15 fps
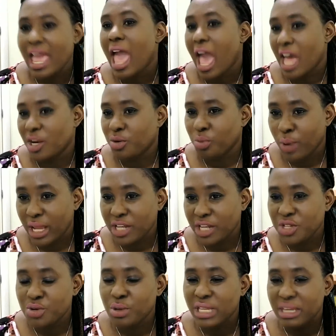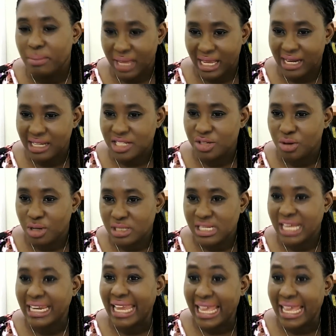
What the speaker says: and when you email it to us at